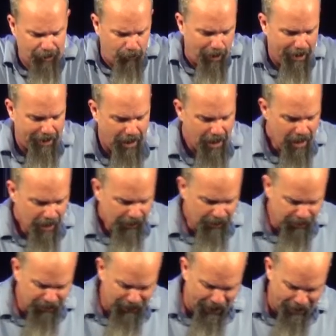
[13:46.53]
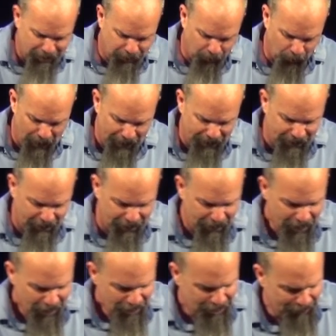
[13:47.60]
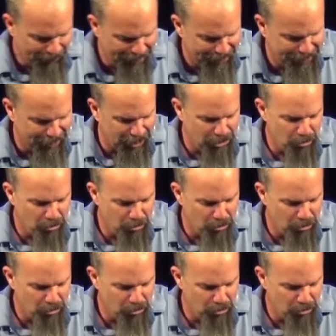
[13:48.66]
I read this last week that somebody said,